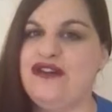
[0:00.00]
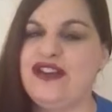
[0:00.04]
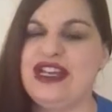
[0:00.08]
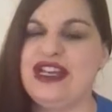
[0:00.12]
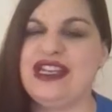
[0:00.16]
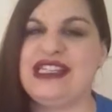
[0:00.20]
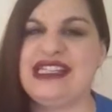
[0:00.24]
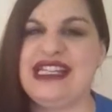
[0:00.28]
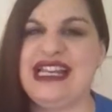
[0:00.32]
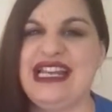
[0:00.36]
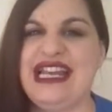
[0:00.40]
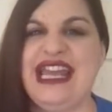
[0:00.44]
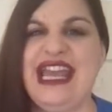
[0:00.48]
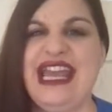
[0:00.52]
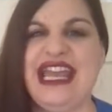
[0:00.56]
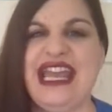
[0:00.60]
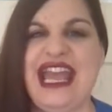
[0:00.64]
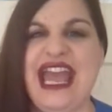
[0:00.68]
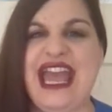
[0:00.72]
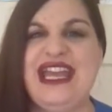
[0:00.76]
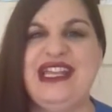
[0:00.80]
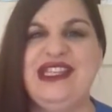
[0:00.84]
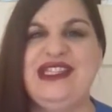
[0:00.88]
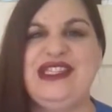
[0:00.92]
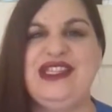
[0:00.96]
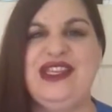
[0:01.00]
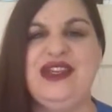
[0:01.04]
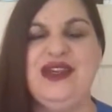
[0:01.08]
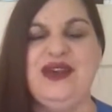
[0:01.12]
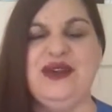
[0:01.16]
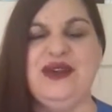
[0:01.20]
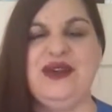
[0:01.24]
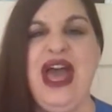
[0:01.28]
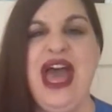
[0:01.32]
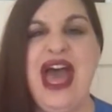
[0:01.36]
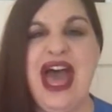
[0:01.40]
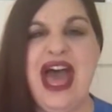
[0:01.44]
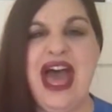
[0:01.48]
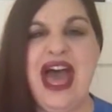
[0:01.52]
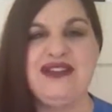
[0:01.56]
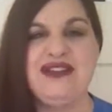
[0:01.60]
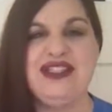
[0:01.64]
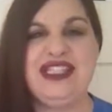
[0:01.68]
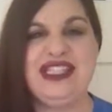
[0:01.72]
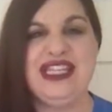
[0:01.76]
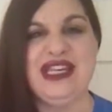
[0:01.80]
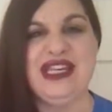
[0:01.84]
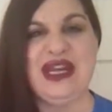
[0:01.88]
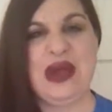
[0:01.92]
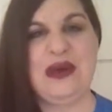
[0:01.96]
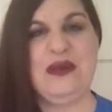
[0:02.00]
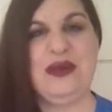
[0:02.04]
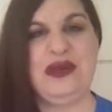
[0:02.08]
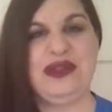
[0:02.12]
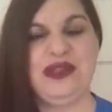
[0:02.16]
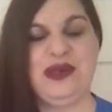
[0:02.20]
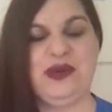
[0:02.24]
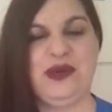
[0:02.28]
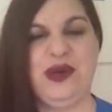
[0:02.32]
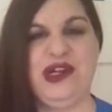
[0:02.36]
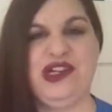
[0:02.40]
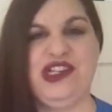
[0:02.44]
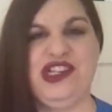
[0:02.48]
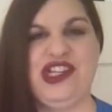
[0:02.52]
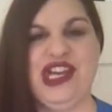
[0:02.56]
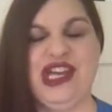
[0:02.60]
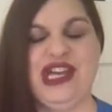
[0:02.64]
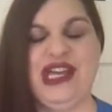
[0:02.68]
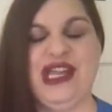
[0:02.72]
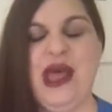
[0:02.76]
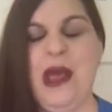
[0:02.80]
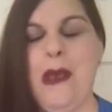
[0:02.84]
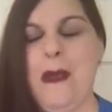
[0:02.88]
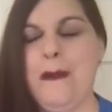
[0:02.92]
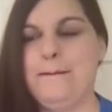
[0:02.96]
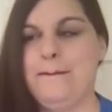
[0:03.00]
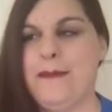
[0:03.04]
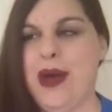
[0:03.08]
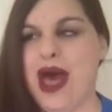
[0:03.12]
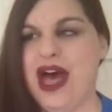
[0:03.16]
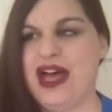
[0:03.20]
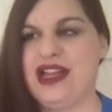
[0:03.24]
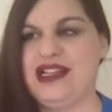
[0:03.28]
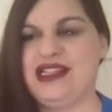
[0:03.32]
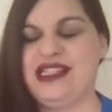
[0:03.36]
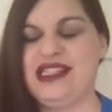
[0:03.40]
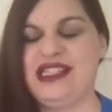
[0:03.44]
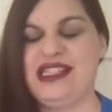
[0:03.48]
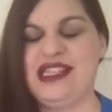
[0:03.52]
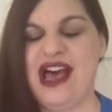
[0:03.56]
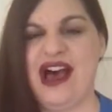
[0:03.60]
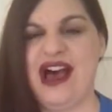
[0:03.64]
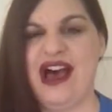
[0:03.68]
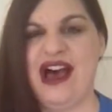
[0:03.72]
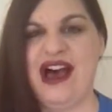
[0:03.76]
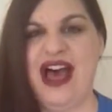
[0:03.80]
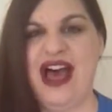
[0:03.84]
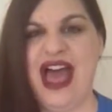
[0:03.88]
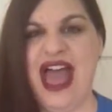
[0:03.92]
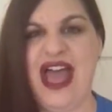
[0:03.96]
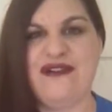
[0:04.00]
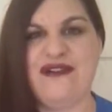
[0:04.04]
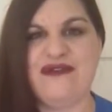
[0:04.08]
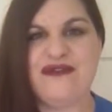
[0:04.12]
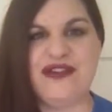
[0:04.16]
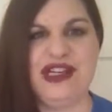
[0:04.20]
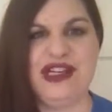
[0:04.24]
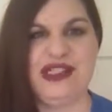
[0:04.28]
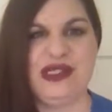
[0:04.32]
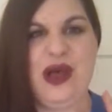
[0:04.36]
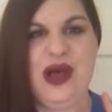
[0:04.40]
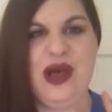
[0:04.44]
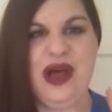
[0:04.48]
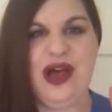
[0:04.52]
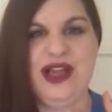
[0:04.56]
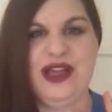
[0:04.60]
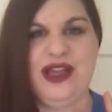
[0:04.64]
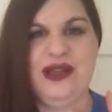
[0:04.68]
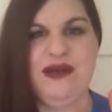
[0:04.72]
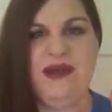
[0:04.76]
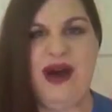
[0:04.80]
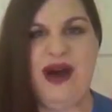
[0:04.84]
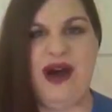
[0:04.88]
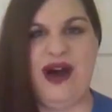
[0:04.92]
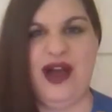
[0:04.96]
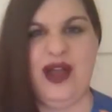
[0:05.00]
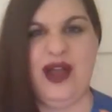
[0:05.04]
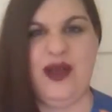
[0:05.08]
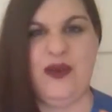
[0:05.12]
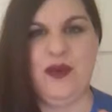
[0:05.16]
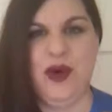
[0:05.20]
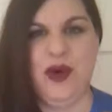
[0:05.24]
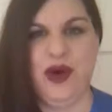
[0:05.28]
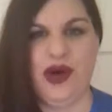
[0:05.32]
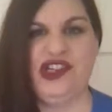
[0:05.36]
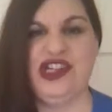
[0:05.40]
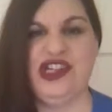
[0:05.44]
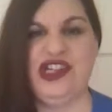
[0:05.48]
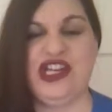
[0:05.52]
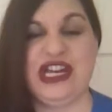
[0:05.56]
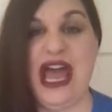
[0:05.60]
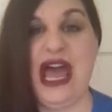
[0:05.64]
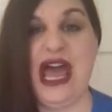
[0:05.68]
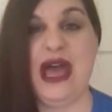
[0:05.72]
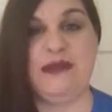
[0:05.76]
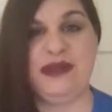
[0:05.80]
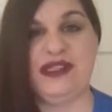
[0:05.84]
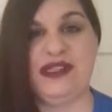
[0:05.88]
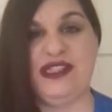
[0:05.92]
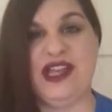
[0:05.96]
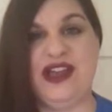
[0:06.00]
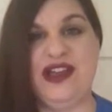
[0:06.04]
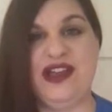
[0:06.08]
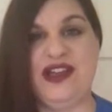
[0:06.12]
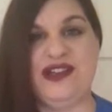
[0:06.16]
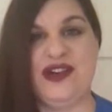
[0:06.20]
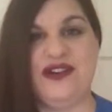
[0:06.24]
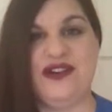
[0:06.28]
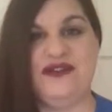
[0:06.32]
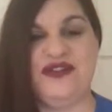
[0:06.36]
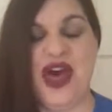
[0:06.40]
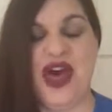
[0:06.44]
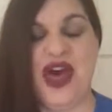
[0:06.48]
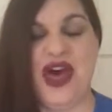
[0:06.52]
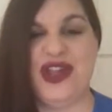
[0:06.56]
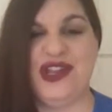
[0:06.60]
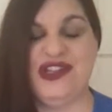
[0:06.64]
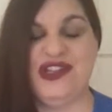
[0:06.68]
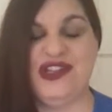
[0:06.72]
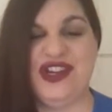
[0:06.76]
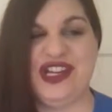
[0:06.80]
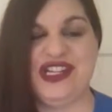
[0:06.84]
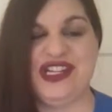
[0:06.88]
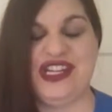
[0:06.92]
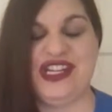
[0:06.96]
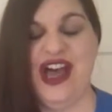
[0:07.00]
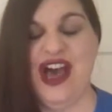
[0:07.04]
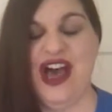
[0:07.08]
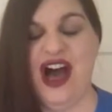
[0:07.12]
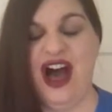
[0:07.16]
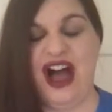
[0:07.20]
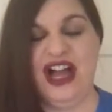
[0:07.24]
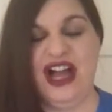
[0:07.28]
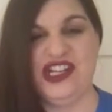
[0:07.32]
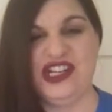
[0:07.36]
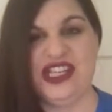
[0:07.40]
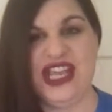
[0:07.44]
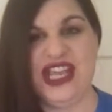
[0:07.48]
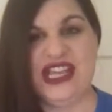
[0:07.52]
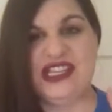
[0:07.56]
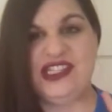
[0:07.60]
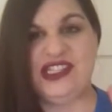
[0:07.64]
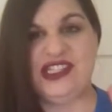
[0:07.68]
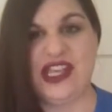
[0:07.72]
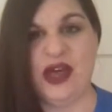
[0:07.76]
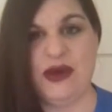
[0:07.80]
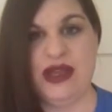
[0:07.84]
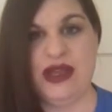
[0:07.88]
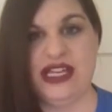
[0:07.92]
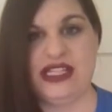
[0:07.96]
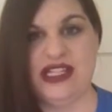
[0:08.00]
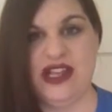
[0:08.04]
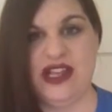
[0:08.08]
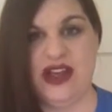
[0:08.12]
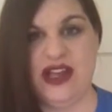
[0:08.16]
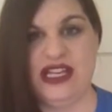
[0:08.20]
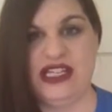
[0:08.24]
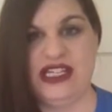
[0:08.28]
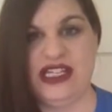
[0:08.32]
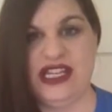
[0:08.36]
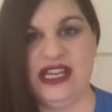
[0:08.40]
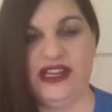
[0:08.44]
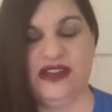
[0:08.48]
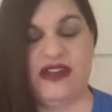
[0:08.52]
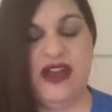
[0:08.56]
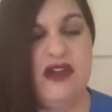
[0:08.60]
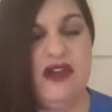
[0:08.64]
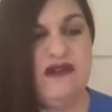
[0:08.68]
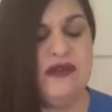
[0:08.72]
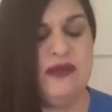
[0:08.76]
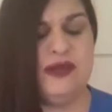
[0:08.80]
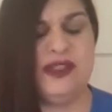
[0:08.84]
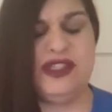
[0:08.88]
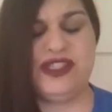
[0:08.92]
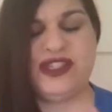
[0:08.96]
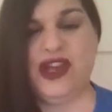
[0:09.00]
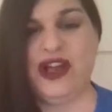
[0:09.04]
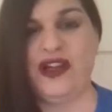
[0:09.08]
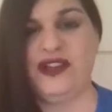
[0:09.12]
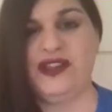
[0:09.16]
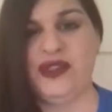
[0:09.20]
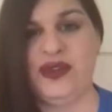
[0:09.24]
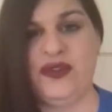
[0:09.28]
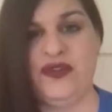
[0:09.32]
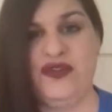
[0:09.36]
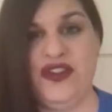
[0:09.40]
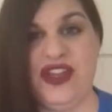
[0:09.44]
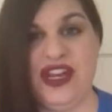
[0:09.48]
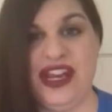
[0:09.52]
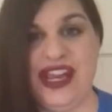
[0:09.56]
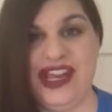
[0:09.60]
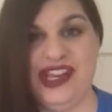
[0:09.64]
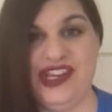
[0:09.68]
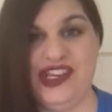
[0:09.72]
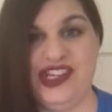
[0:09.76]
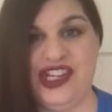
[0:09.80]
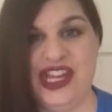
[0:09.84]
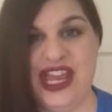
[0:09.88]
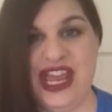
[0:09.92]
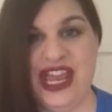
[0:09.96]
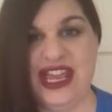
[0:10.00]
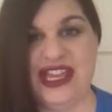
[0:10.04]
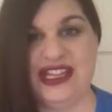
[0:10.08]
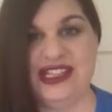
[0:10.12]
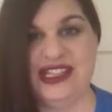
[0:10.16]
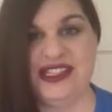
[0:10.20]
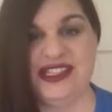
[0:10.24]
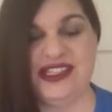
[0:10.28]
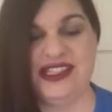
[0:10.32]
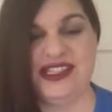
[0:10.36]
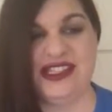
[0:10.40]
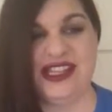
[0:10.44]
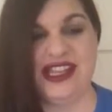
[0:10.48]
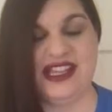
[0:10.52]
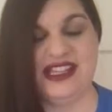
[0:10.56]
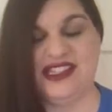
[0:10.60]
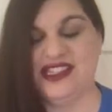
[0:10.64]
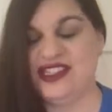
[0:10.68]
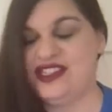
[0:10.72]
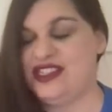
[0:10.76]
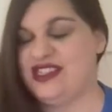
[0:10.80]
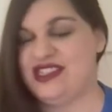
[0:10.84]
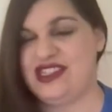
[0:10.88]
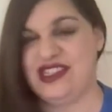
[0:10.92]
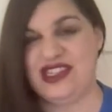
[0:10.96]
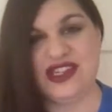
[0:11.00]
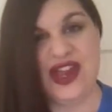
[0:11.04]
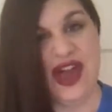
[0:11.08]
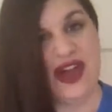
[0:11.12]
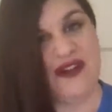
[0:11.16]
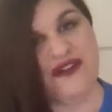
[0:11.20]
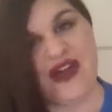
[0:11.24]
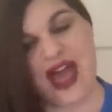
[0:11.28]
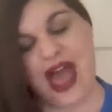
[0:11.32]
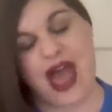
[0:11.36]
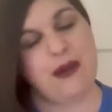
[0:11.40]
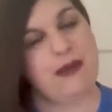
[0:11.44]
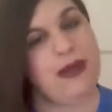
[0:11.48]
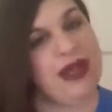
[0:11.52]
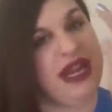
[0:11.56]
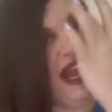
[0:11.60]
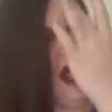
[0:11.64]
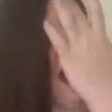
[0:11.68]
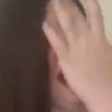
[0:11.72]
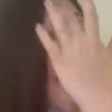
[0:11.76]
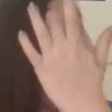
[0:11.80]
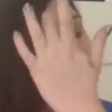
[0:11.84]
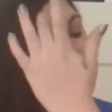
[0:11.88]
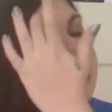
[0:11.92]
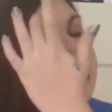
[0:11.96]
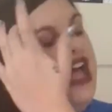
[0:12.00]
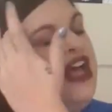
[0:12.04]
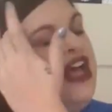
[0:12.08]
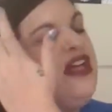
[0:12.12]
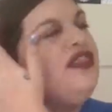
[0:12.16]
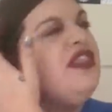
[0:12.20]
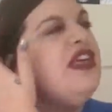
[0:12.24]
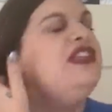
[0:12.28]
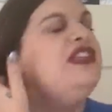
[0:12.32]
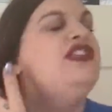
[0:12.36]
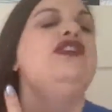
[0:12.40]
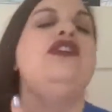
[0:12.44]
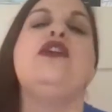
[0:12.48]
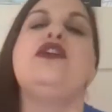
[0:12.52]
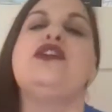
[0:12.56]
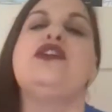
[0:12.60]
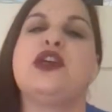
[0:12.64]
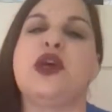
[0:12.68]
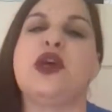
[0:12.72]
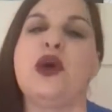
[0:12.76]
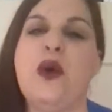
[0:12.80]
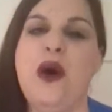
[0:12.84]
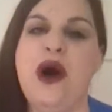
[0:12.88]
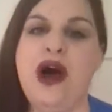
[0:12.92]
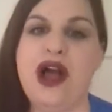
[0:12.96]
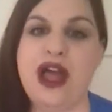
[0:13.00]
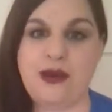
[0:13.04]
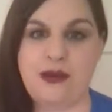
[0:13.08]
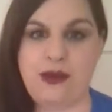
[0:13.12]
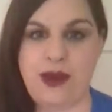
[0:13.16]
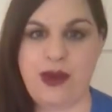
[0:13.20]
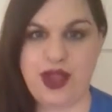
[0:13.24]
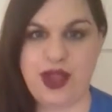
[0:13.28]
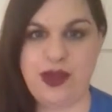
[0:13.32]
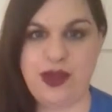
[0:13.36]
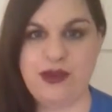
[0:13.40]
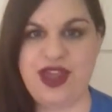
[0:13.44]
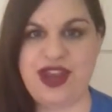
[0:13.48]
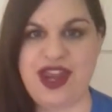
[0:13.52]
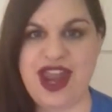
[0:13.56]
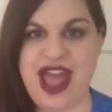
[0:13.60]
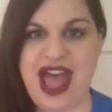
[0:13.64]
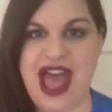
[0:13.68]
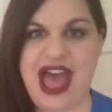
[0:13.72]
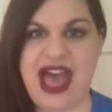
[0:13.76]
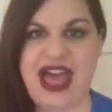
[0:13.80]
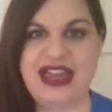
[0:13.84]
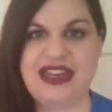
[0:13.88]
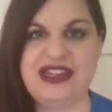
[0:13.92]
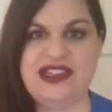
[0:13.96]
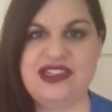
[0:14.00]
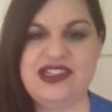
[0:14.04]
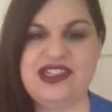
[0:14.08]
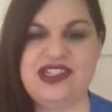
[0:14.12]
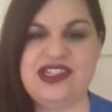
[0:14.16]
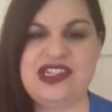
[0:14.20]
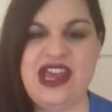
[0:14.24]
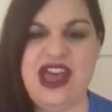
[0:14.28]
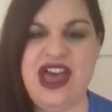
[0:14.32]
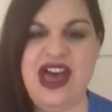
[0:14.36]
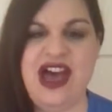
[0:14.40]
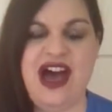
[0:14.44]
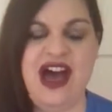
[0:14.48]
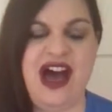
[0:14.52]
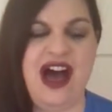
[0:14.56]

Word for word: obviously, in case you haven't seen it and want to watch it. But uh, every time I watch an episode of The 100, I just get so excited. From start to finish, it's stuff happening, there's not a quiet moment, and